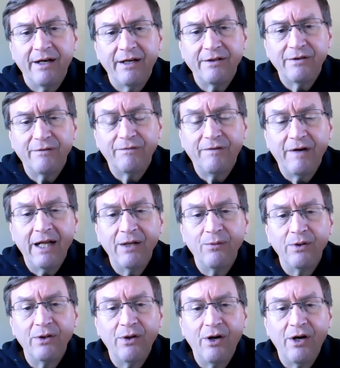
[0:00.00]
to follow
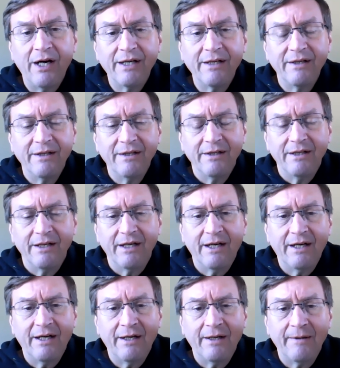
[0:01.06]
along
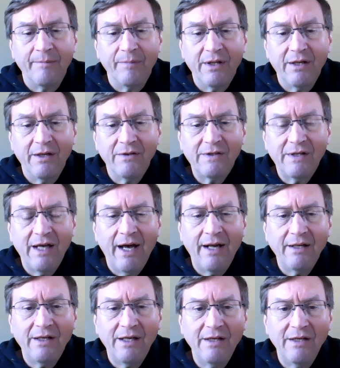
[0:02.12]
his
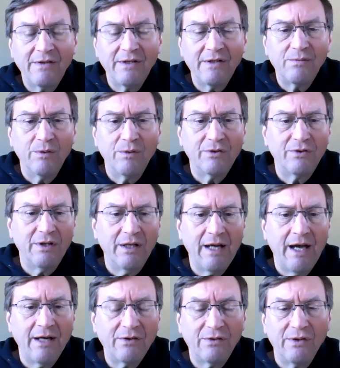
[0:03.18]
catechesis, which he
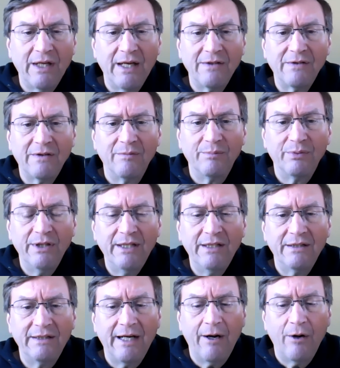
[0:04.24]
actually has
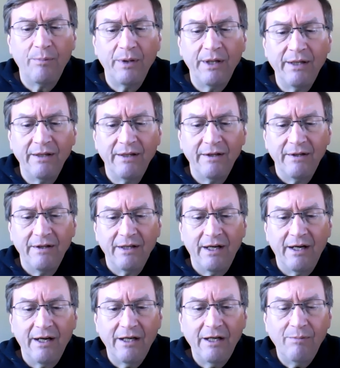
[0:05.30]
completed now, but
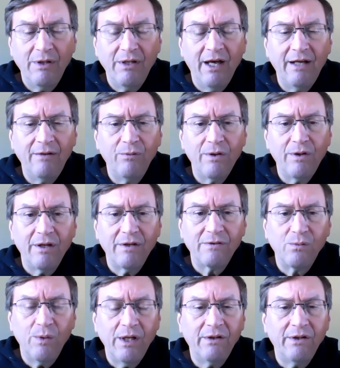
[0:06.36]
he began with his
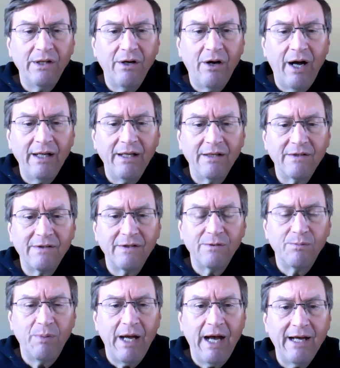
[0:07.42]
weekly audiences
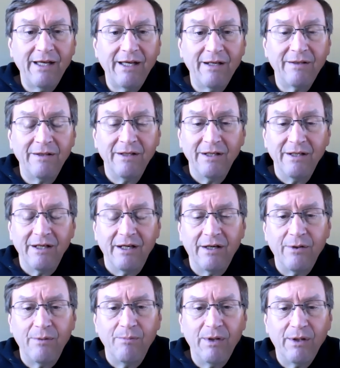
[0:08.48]
back in
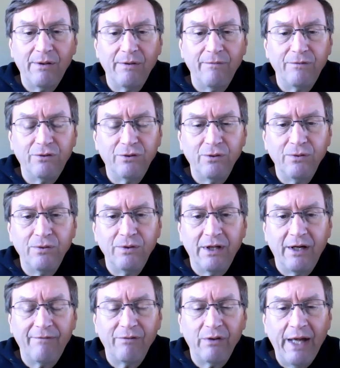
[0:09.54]
the middle of June
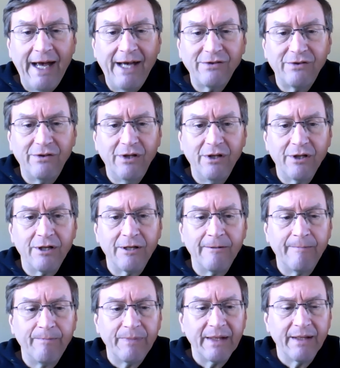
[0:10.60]
of last year,
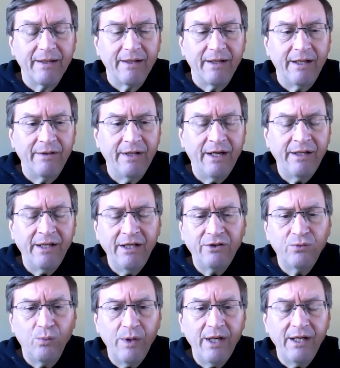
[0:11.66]
and then each
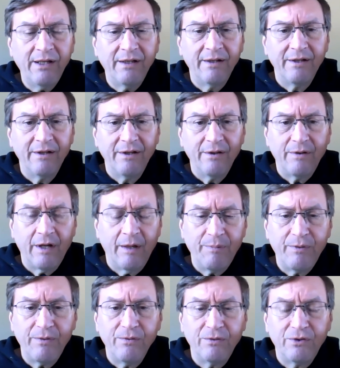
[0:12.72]
week up
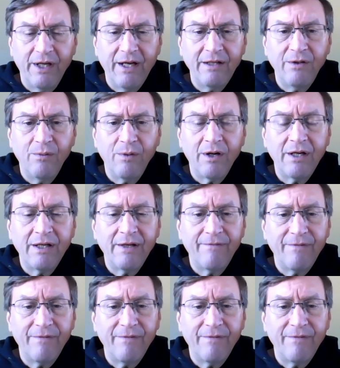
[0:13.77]
through January of